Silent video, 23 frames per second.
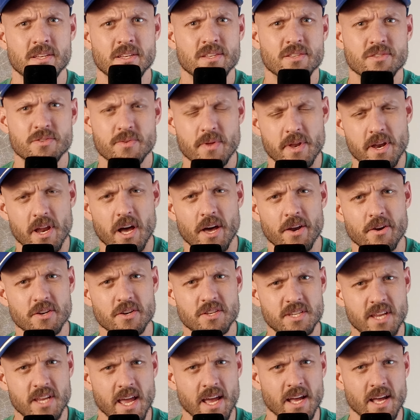so that it
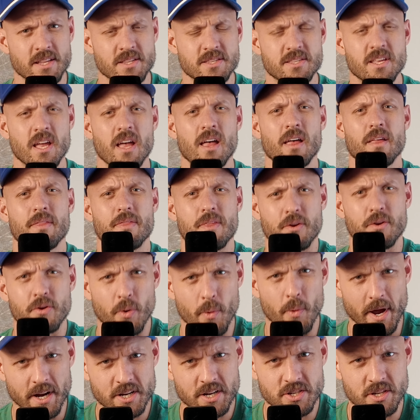understands the
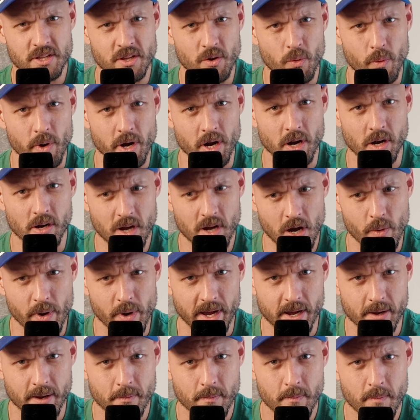direction that we are
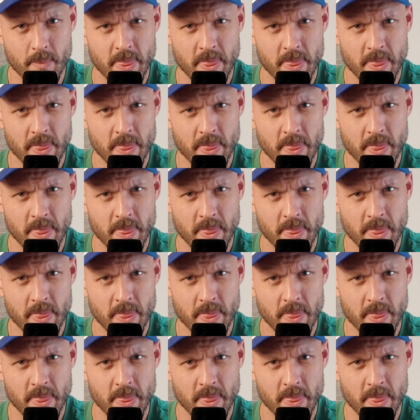going.